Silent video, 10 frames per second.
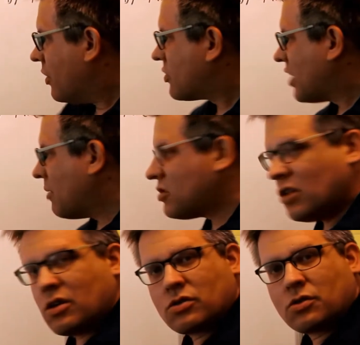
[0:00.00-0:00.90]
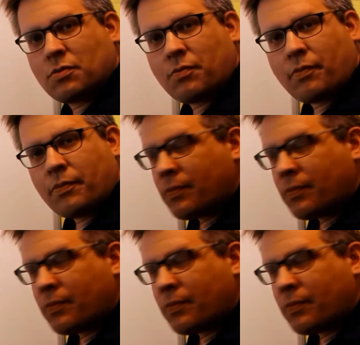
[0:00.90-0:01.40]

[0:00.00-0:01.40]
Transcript: this times this,